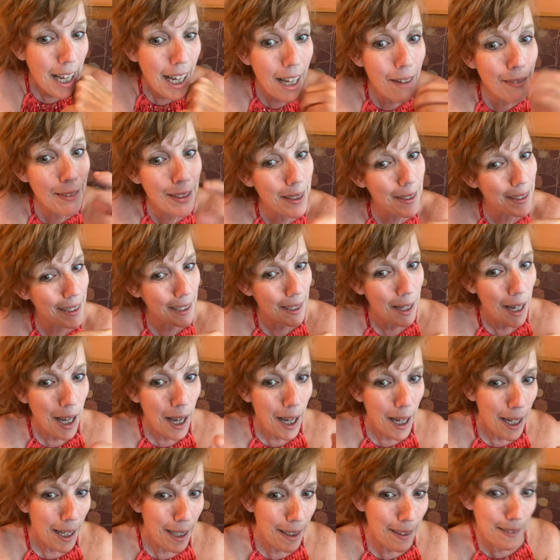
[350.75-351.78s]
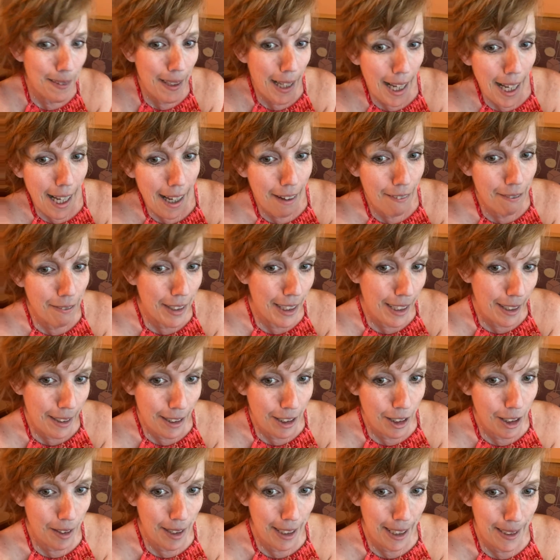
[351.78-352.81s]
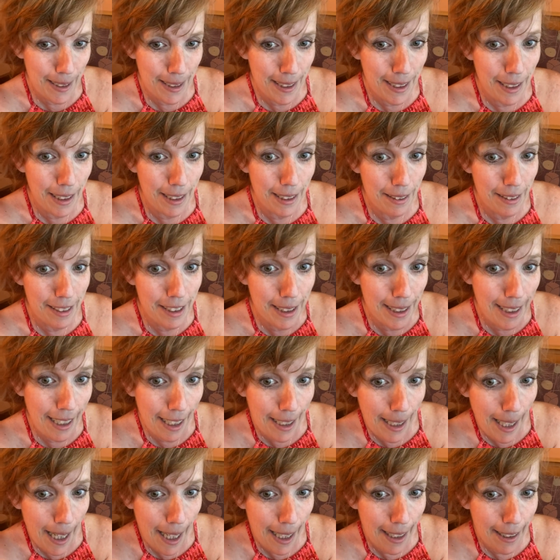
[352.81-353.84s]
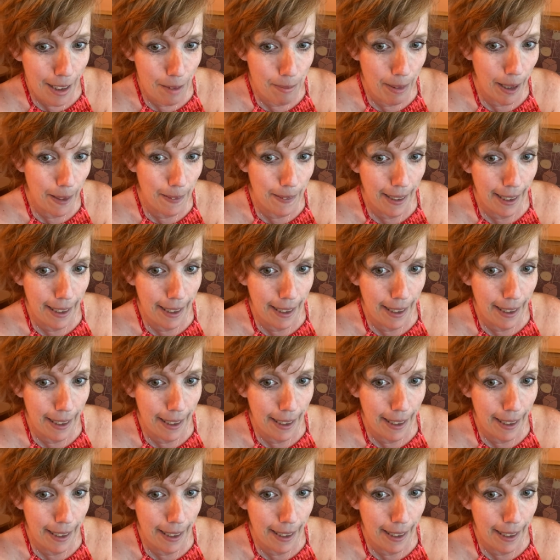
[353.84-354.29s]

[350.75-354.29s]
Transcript: Evidently, they have funny little things in the CIA about,